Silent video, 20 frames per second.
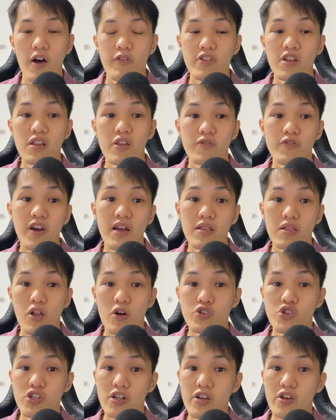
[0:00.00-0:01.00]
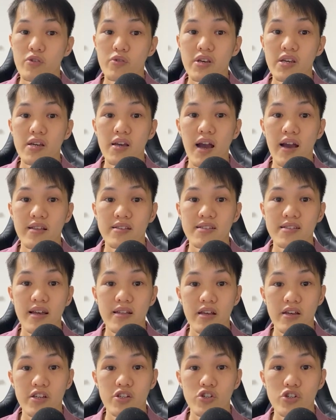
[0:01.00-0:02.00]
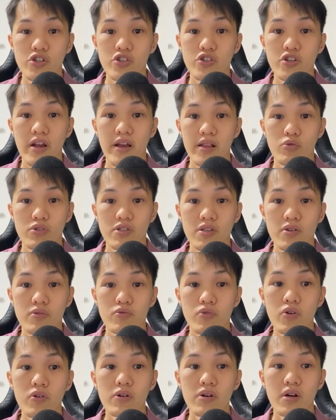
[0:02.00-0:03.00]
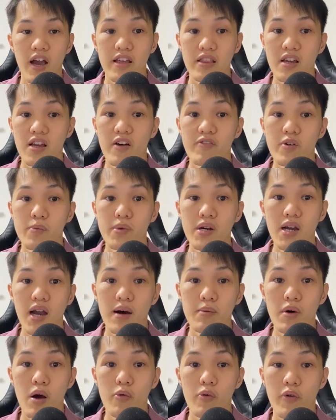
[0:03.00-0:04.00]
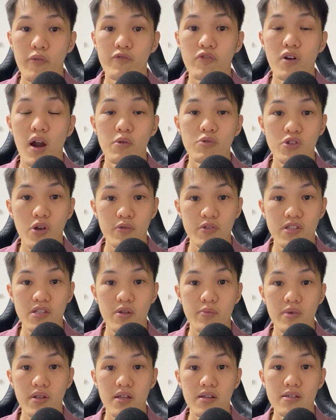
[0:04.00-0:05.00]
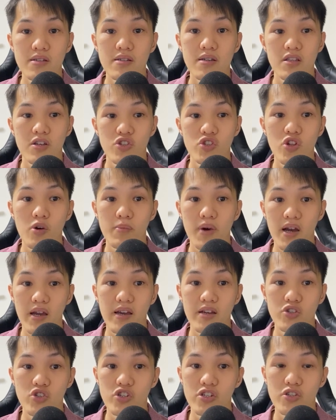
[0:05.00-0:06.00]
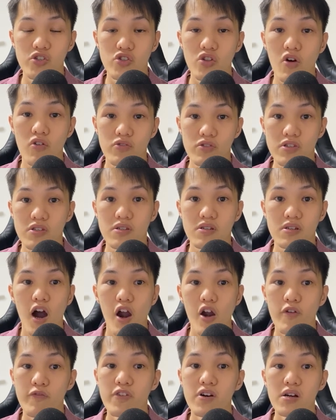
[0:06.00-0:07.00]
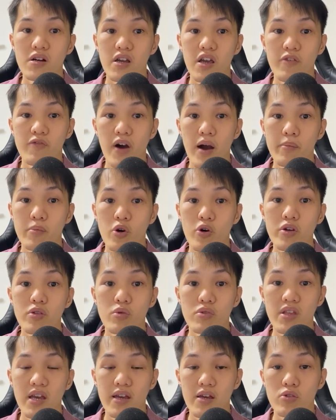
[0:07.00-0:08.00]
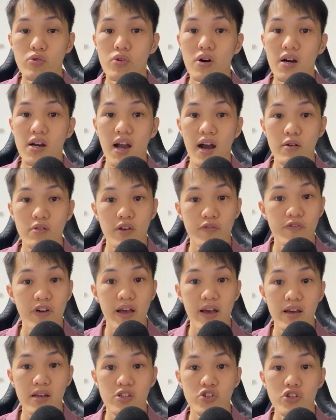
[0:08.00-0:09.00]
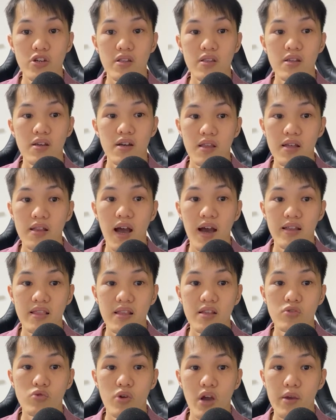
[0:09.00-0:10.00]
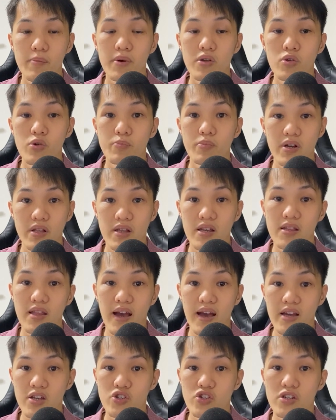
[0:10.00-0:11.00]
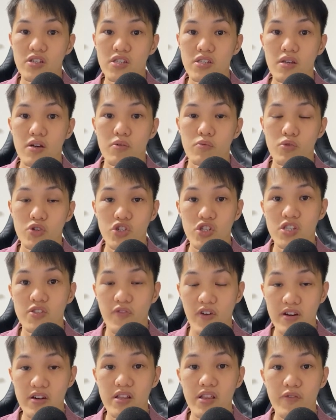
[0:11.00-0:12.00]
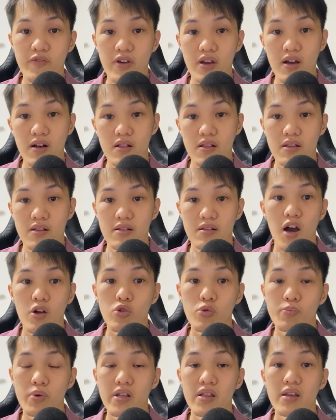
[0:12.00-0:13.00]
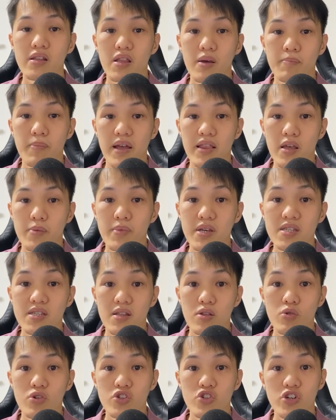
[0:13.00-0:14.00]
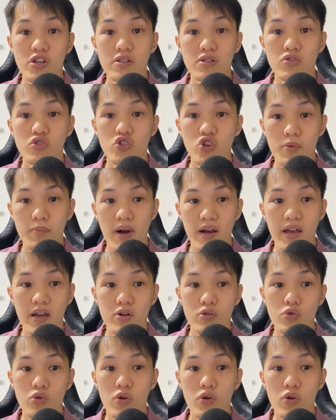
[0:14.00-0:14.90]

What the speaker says: After the Fed launched the QE and set the interest rate to 0, and the government come up with rounds of stimulus, the stock market just stonks. However, if I'm going to take into account the Fed action, then I need to be able to predict their actions, which is very difficult. How to predict the pandemic situation, job market